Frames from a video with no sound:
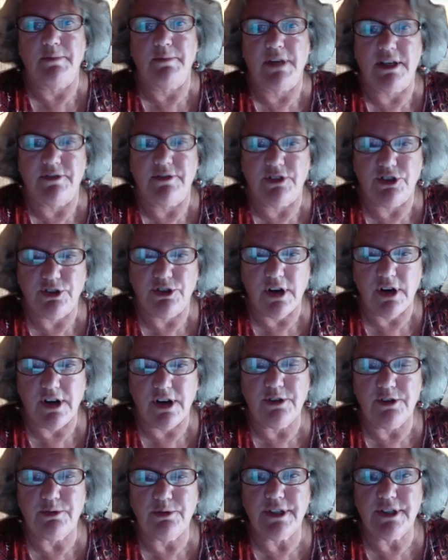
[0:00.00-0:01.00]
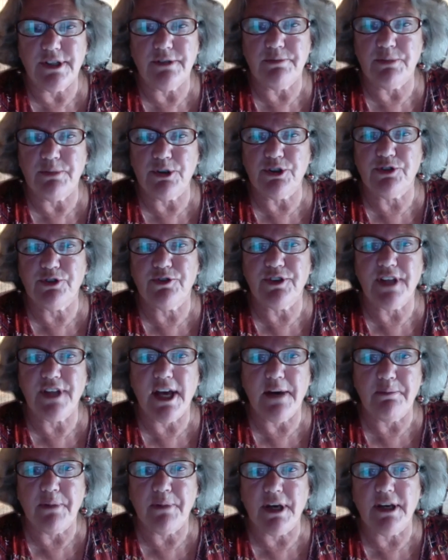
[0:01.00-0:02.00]
even sure how you reimburse for
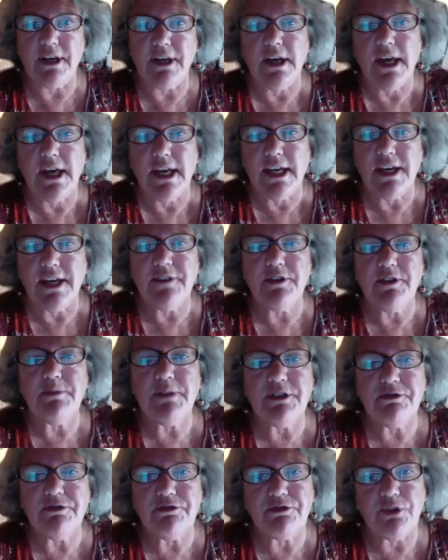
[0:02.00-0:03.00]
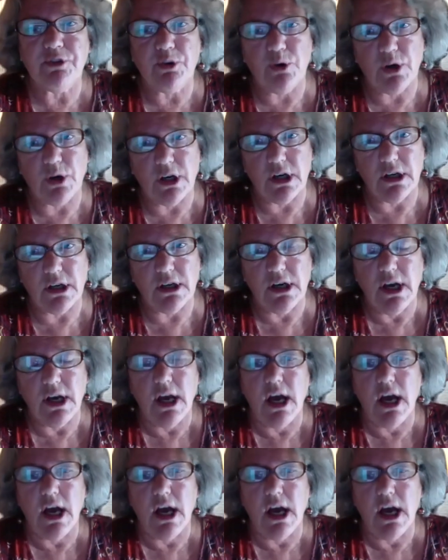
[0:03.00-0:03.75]
that. But even before